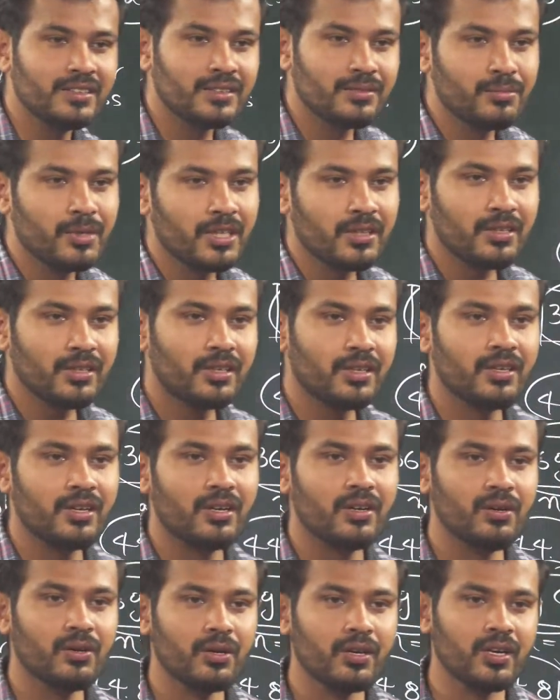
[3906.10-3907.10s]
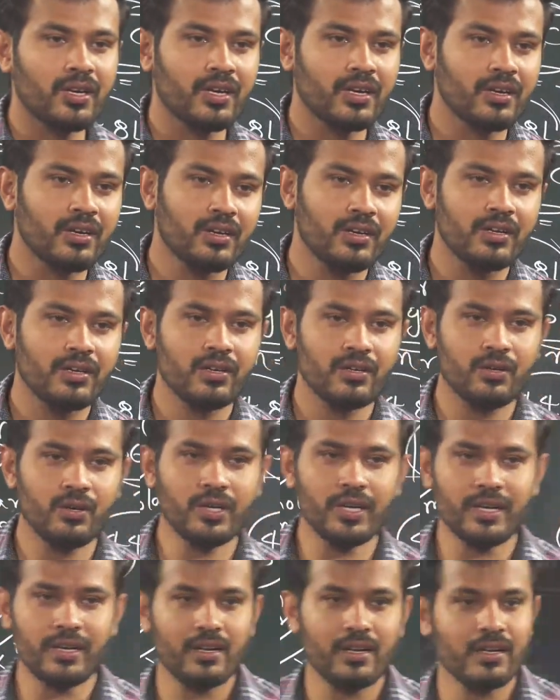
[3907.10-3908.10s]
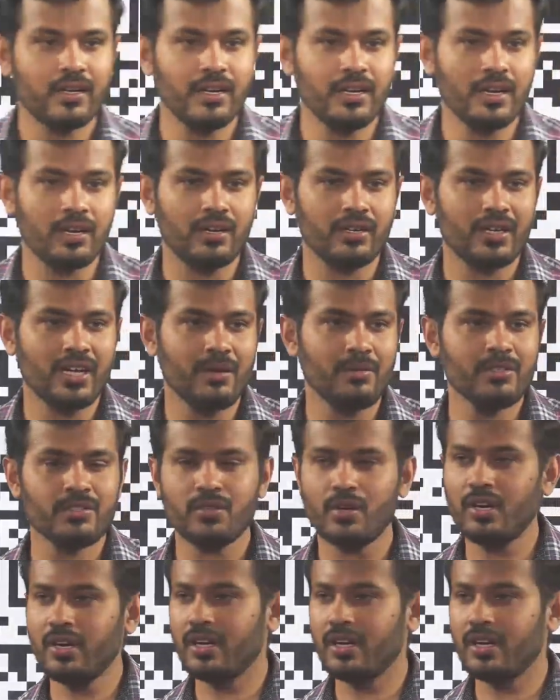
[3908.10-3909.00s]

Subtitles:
method. Okay, okay, time is not